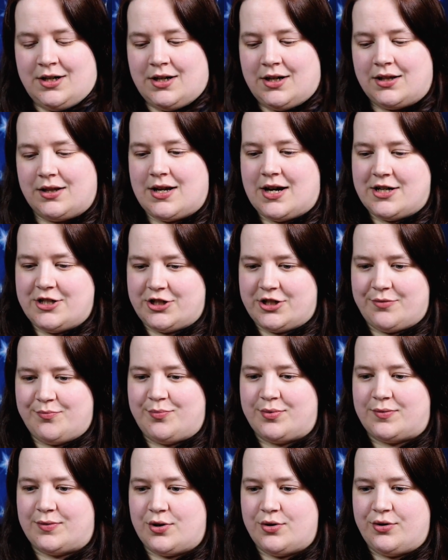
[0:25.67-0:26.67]
Elijah
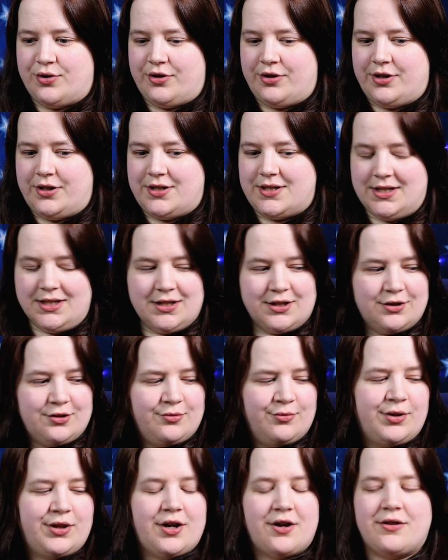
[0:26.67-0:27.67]
brokered a deal
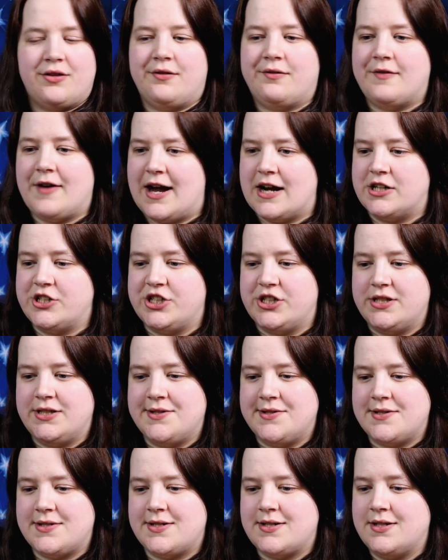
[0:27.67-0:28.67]
with all the
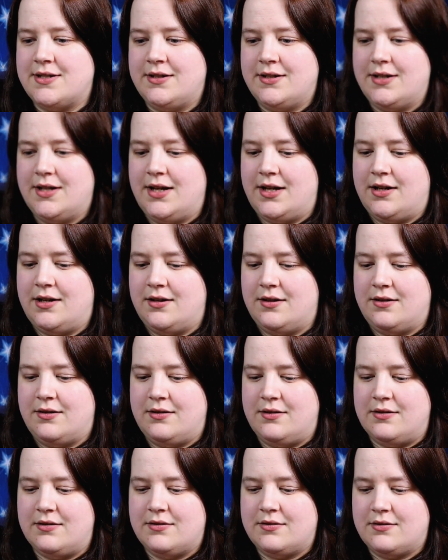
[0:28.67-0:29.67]
factions
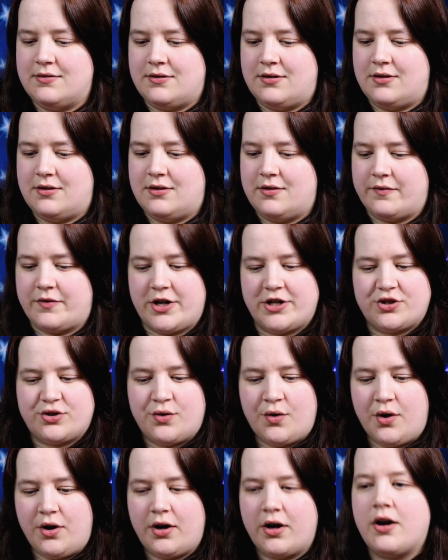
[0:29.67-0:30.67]
in the French
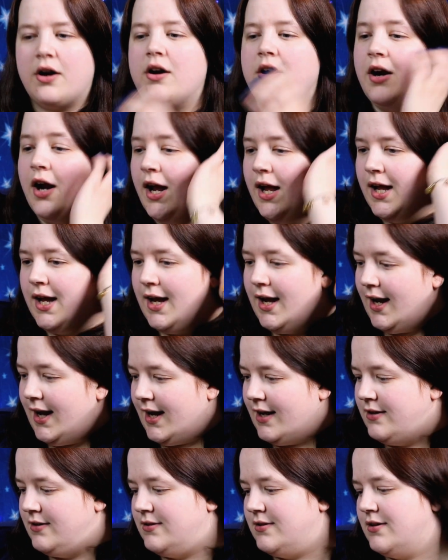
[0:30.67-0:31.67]
Quarter
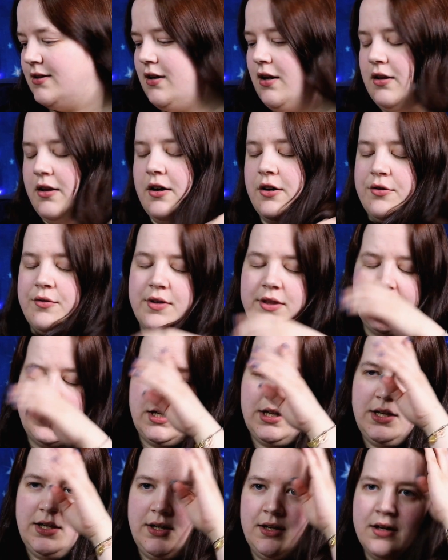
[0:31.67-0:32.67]
and along with
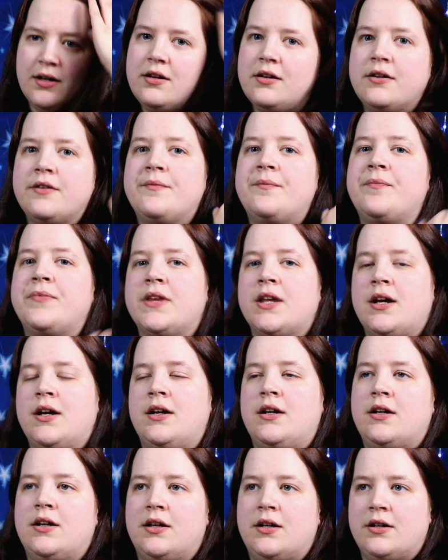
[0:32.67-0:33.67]
the
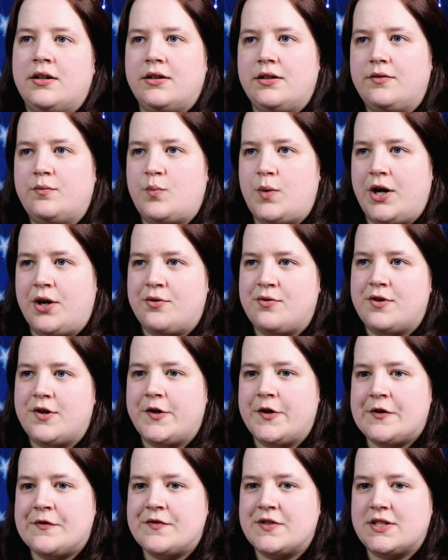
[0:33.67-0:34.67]

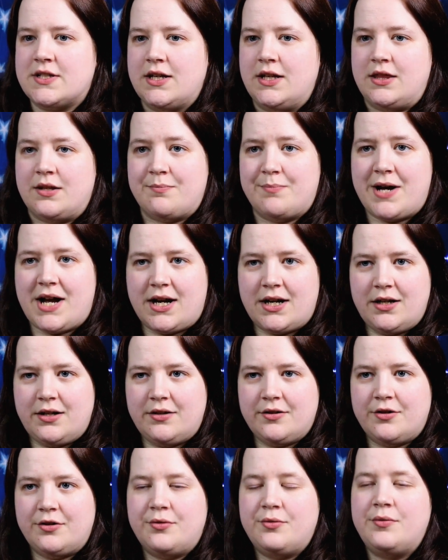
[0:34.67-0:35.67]
werewolves in the
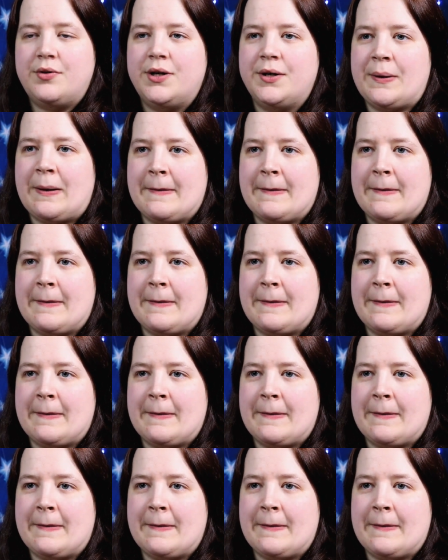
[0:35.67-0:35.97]
bayou.